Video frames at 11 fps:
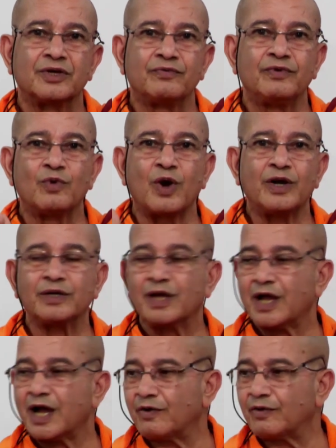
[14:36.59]
We want
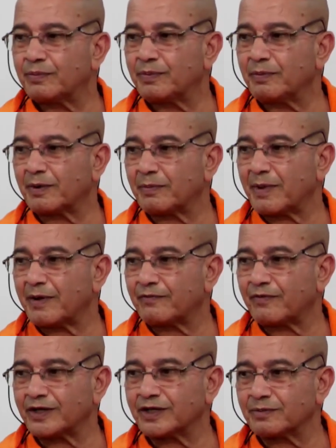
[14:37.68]
our people, my
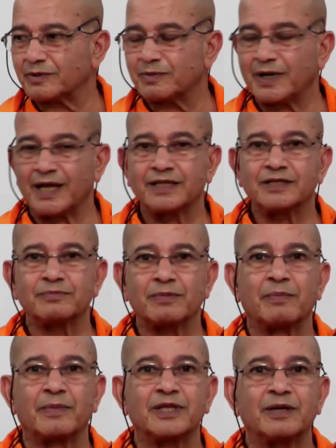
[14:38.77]
father must be like this, my
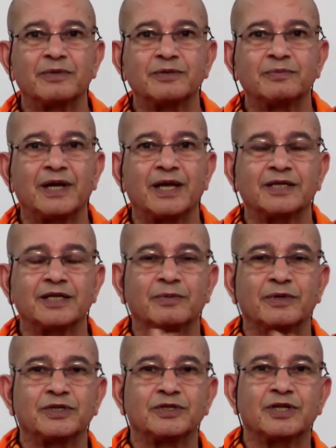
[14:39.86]
mother must be like this, my
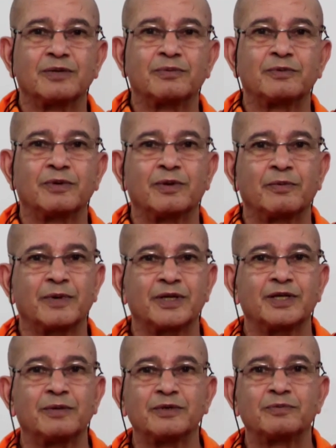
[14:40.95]
sister must be, my brother
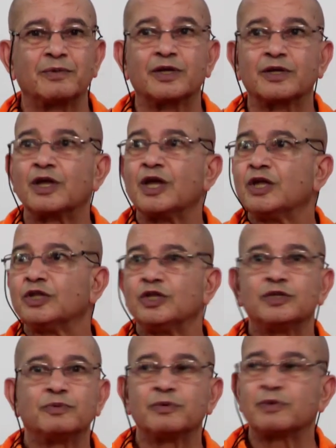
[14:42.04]
must be like this, these
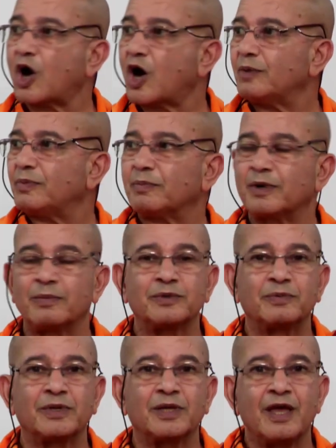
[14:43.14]
people, all people must
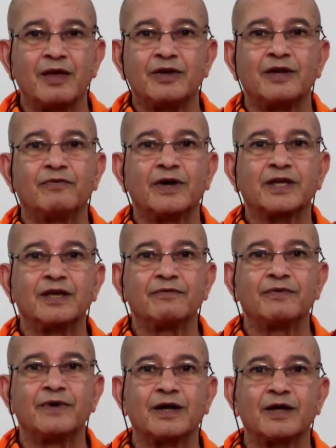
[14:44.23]
be in working
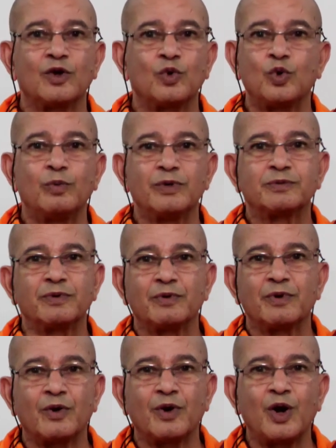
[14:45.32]
field, who must be
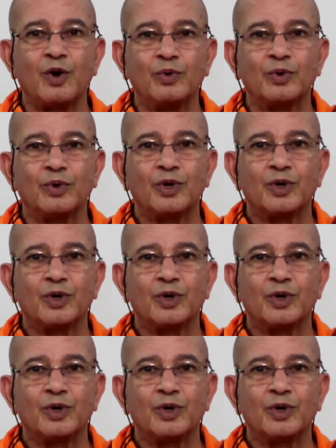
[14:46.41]
how?